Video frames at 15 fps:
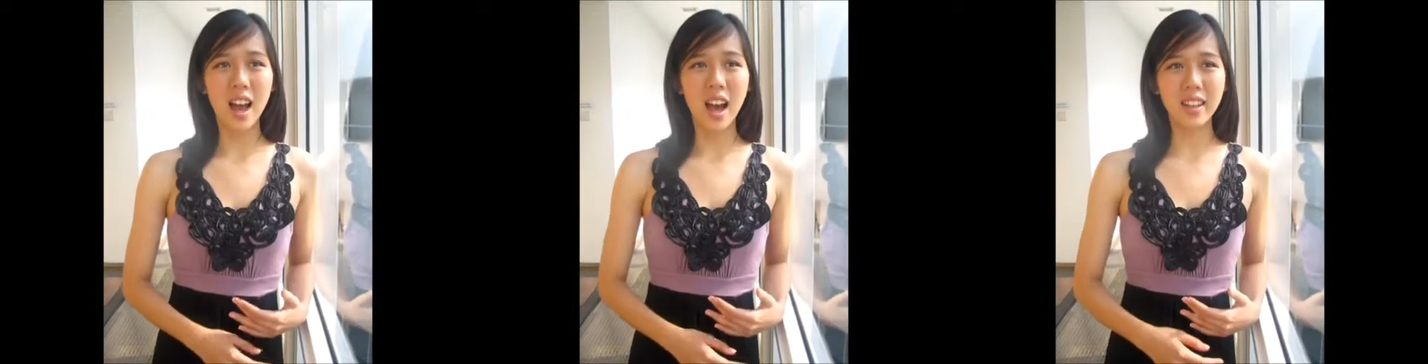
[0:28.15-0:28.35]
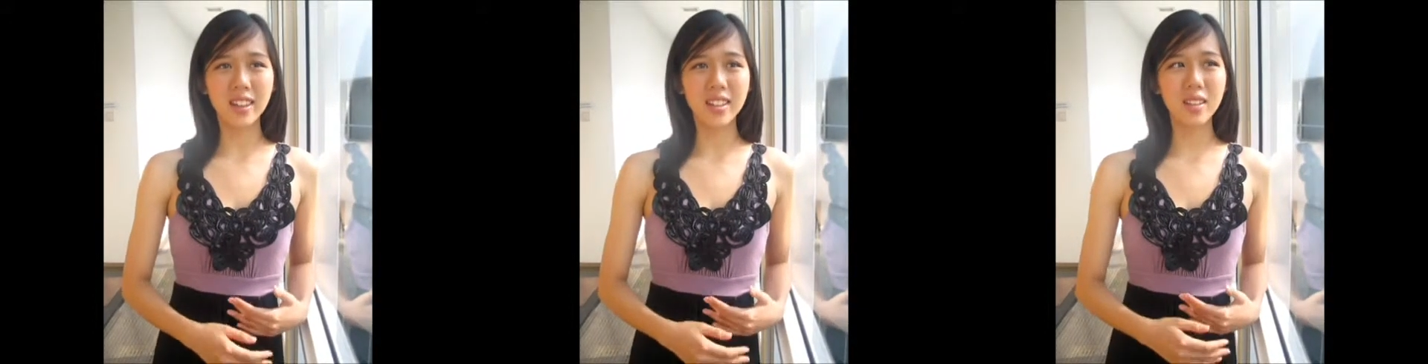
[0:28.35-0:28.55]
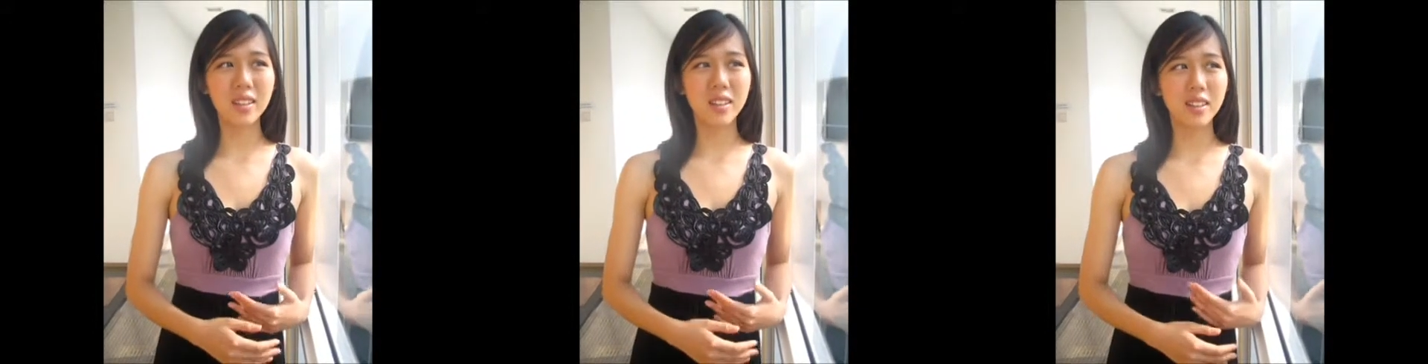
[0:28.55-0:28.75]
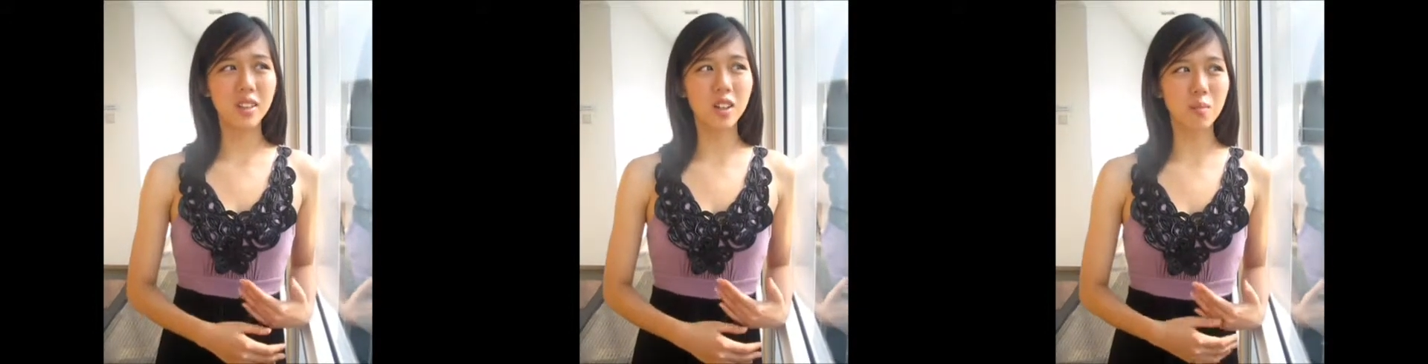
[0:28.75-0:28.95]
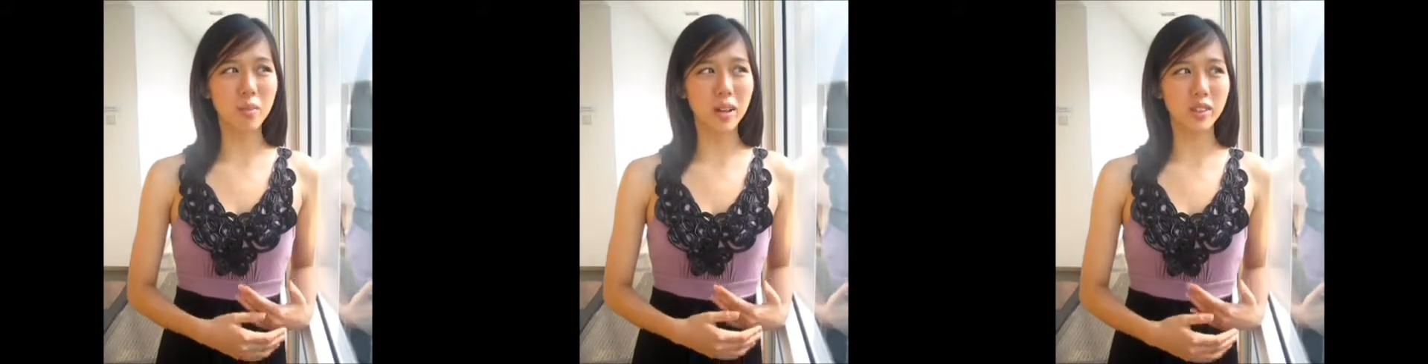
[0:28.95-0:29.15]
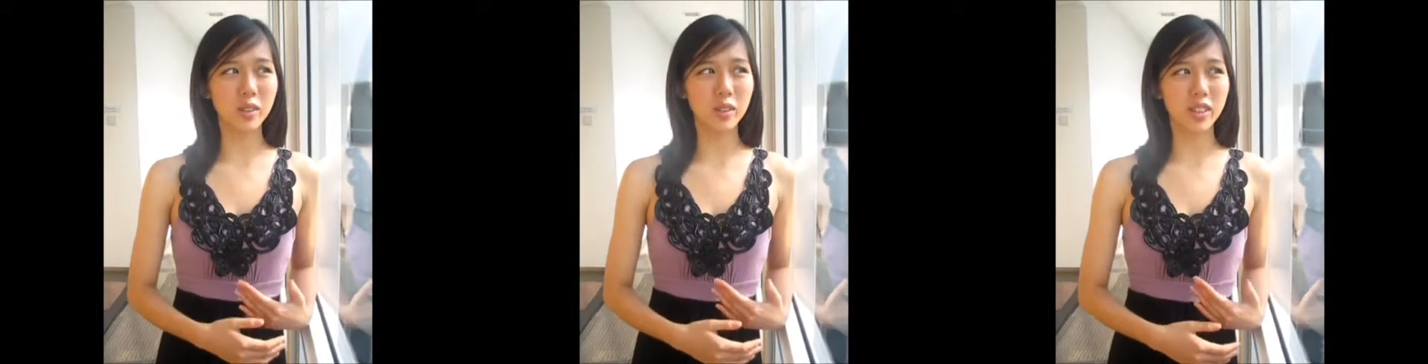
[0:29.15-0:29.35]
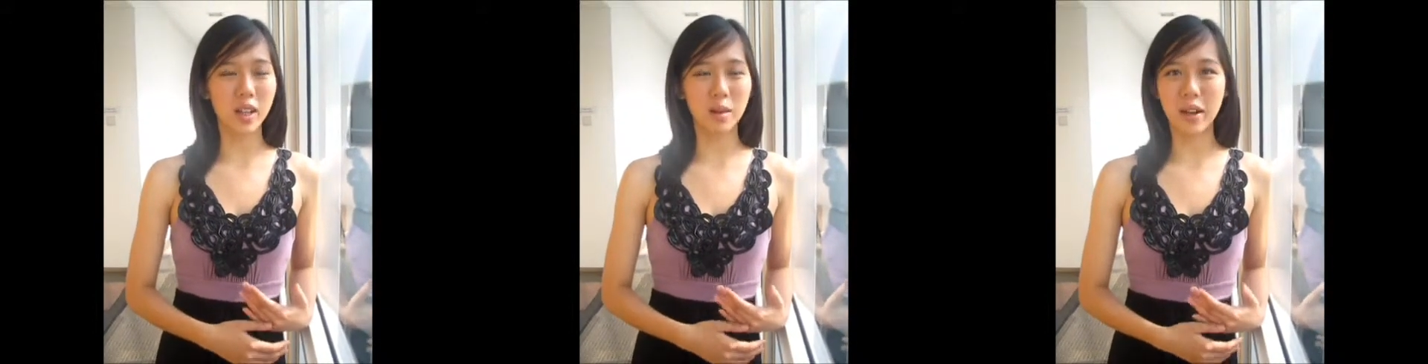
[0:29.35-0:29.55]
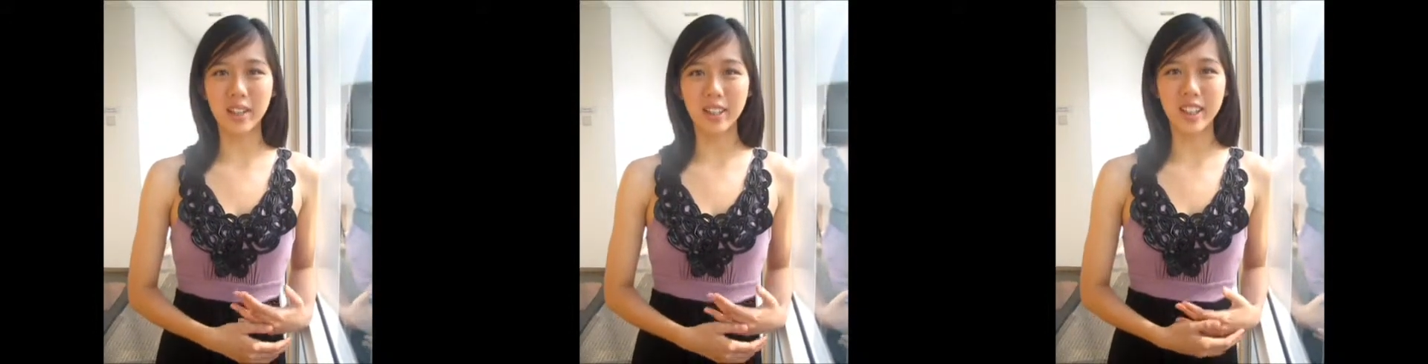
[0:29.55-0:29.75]
I think compared to
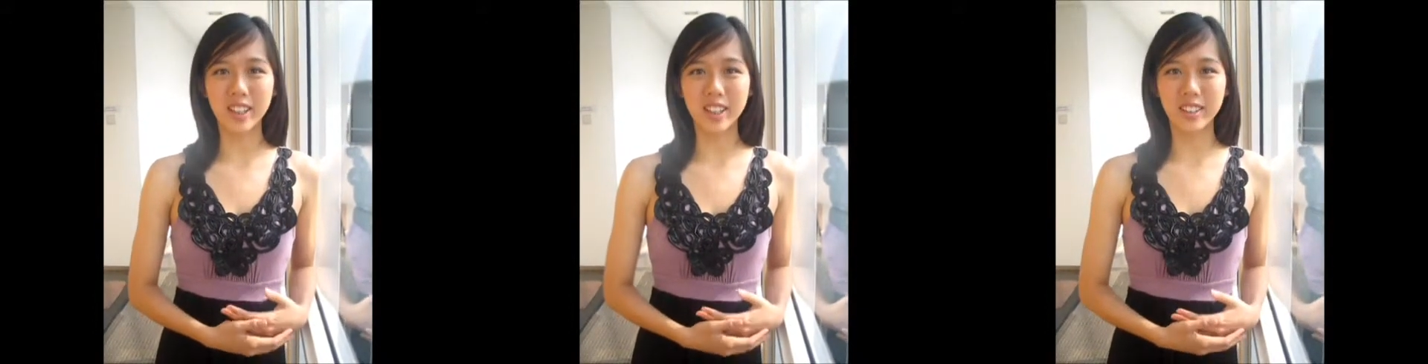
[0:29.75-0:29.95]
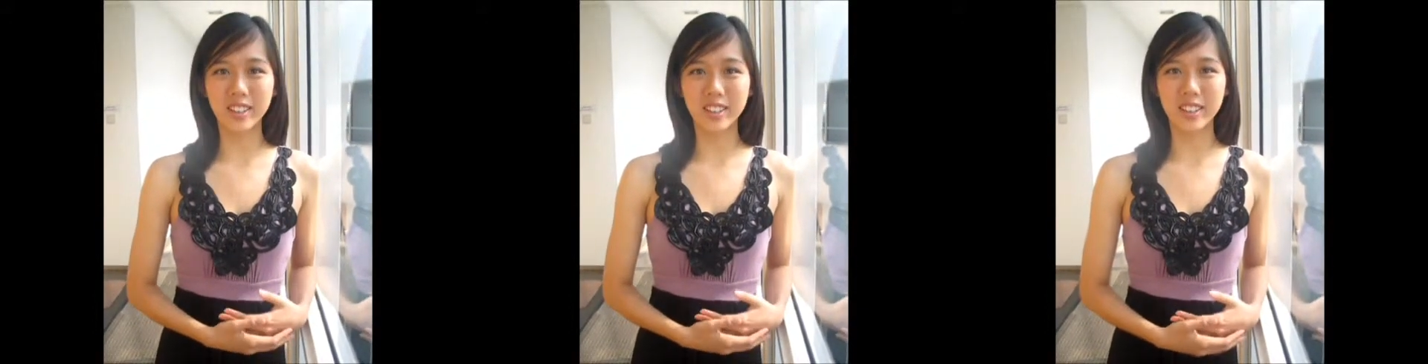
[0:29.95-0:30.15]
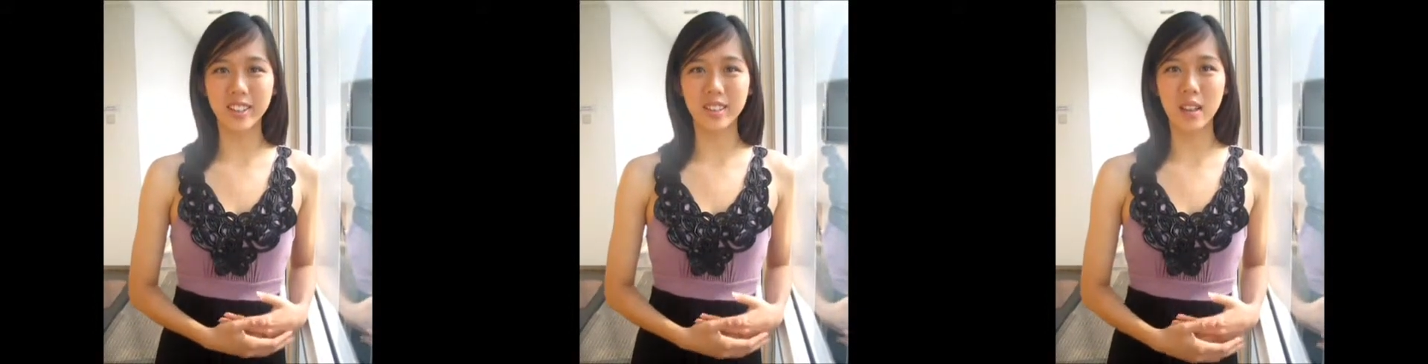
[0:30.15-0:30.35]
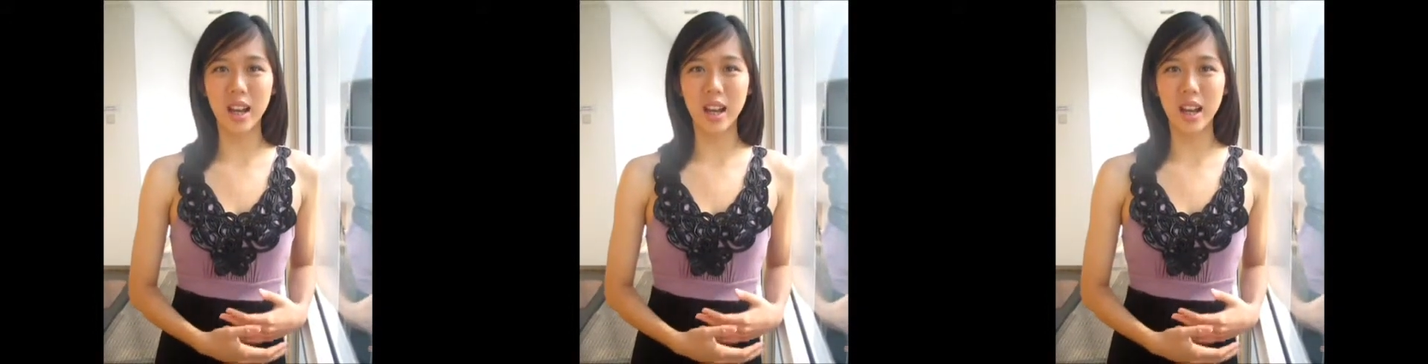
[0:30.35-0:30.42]
some other agencies,